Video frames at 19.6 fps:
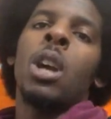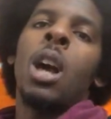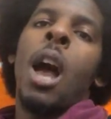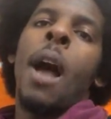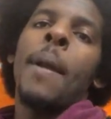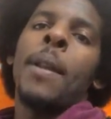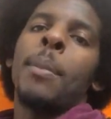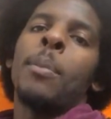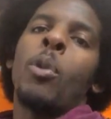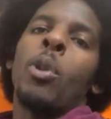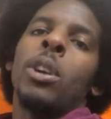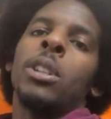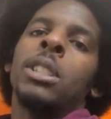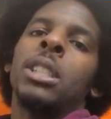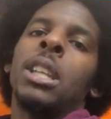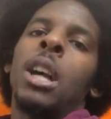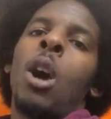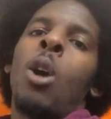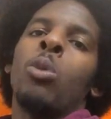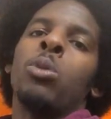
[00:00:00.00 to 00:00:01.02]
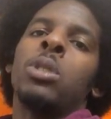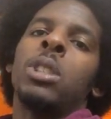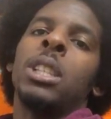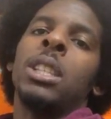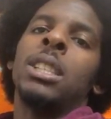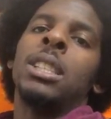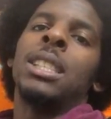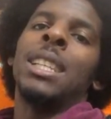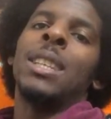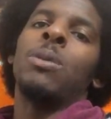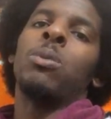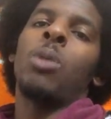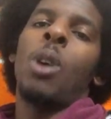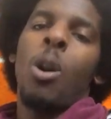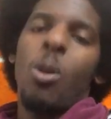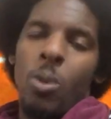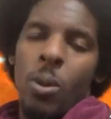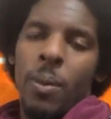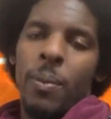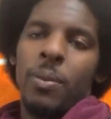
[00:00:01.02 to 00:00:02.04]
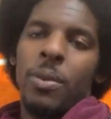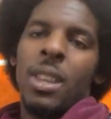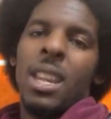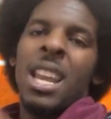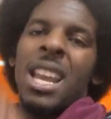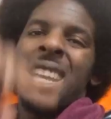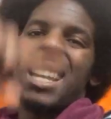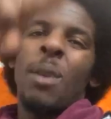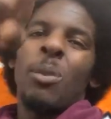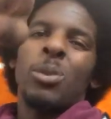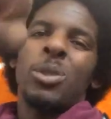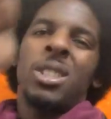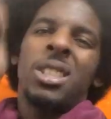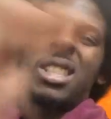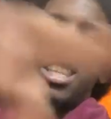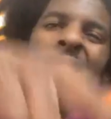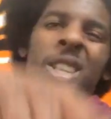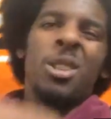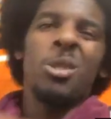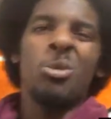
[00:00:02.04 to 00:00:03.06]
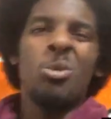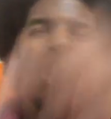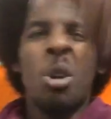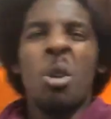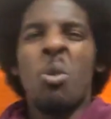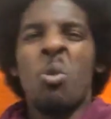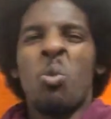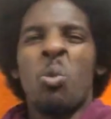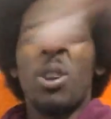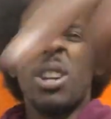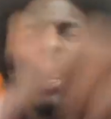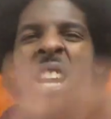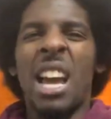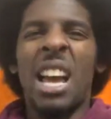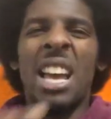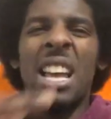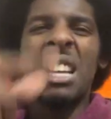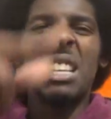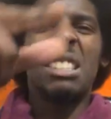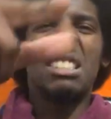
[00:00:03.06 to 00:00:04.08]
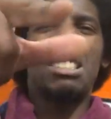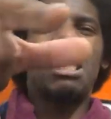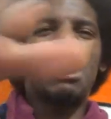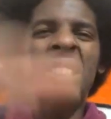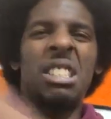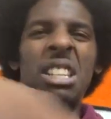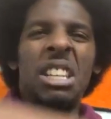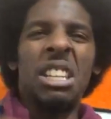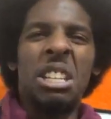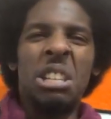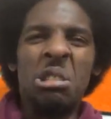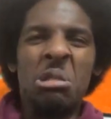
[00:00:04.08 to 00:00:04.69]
I'm your boy OTC Ro, and I will see you when I see you.